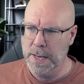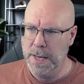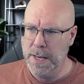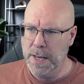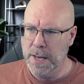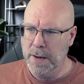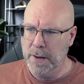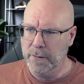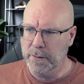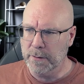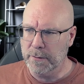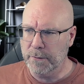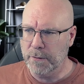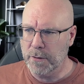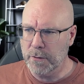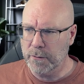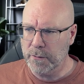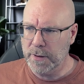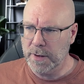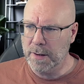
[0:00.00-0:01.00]
So the
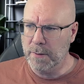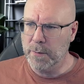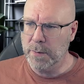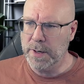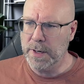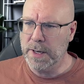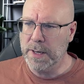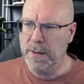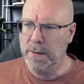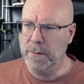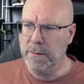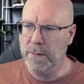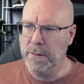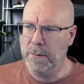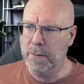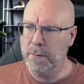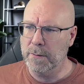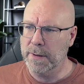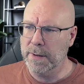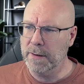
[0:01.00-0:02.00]
first thing we need to
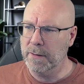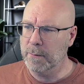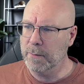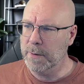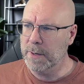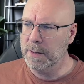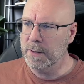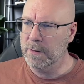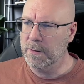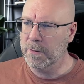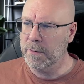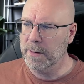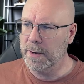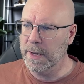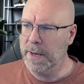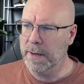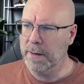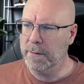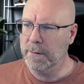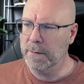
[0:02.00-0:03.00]
do is we need to
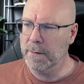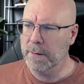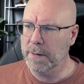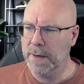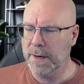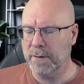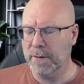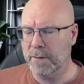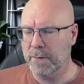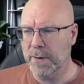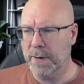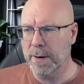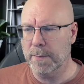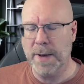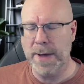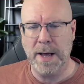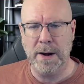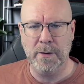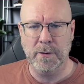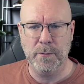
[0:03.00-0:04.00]
create, it doesn't really
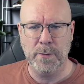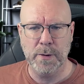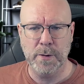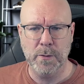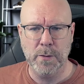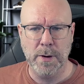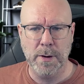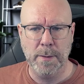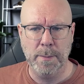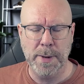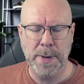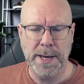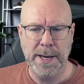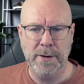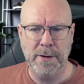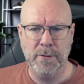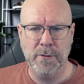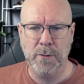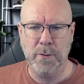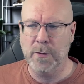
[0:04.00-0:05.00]
matter if we do a
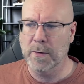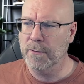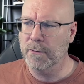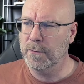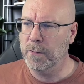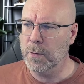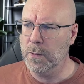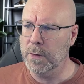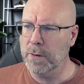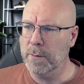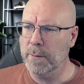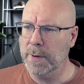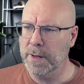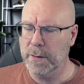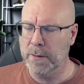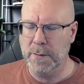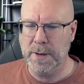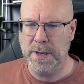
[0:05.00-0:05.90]
page or a folder, but you need to